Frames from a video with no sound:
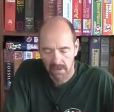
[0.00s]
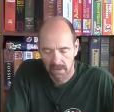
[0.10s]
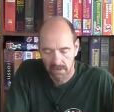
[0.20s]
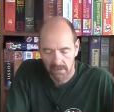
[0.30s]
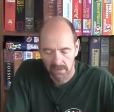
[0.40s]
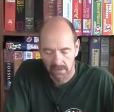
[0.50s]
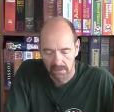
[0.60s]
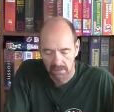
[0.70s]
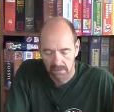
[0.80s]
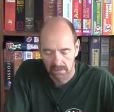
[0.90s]

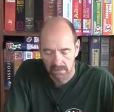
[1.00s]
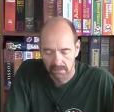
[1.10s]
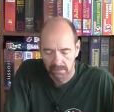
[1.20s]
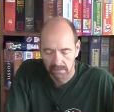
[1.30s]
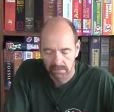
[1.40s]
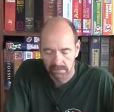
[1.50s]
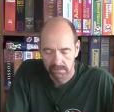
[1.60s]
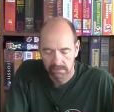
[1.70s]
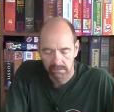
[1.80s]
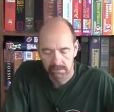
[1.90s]

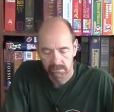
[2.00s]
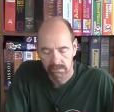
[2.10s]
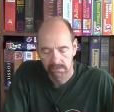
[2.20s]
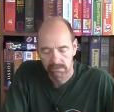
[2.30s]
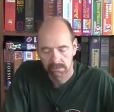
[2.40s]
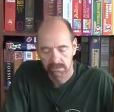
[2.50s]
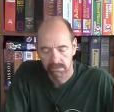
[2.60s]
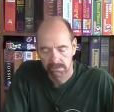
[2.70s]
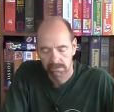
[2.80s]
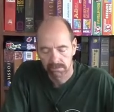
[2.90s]

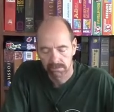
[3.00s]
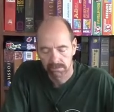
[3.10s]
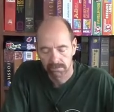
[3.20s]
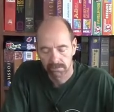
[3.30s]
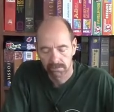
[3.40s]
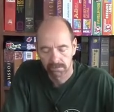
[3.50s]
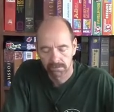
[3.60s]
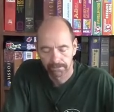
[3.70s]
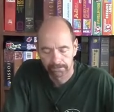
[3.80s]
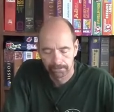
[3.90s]

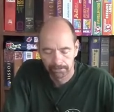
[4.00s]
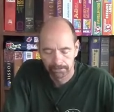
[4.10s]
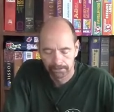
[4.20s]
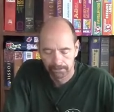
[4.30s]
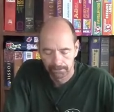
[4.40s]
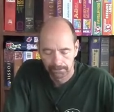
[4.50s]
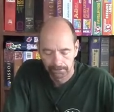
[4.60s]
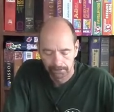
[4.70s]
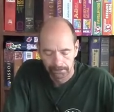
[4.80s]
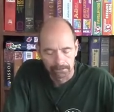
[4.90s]

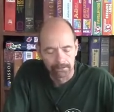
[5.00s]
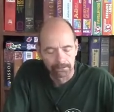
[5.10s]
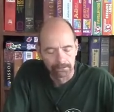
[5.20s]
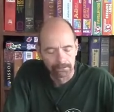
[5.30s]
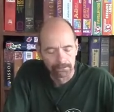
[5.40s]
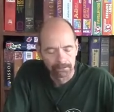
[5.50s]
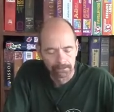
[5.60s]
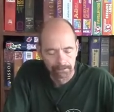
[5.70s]
No one is speaking in this clip.